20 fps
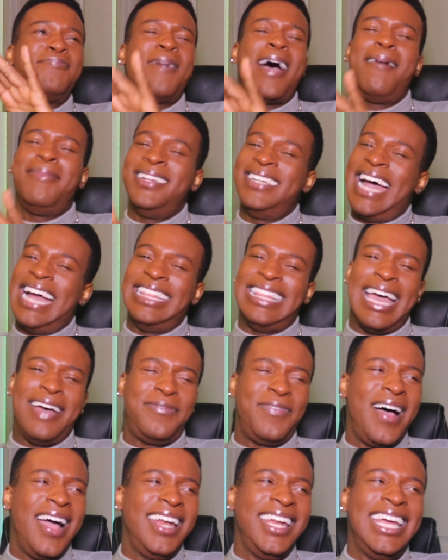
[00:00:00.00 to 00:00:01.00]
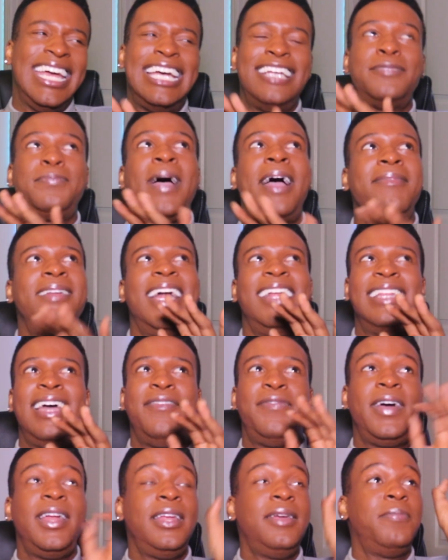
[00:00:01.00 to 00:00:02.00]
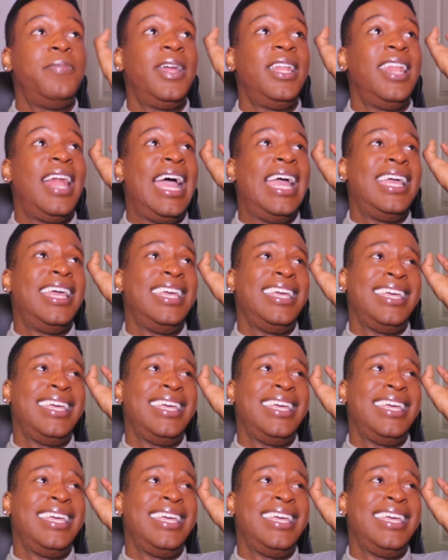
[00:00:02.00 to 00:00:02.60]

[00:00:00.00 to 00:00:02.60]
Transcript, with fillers: probably not that funny. It's probably not that funny, but like,